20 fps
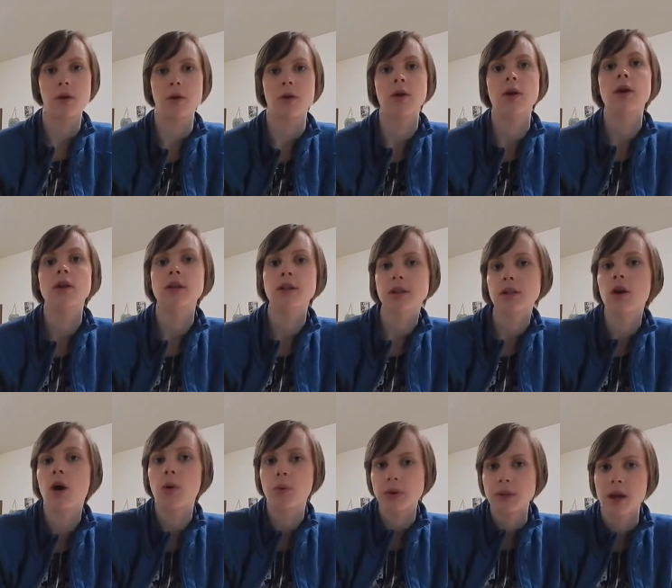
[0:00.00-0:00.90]
It doesn't
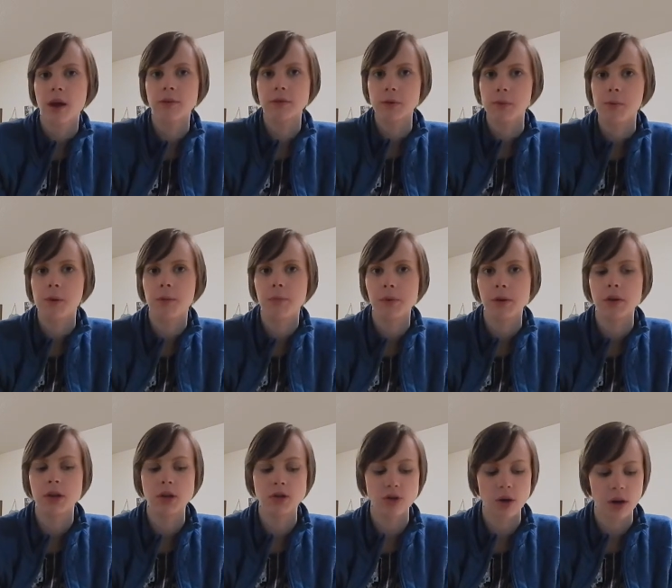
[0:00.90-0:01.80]
always have to be a
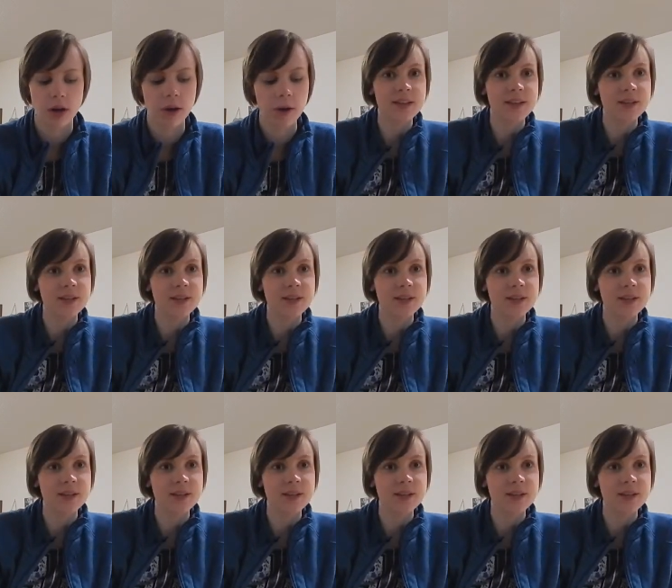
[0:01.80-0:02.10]
milky drink.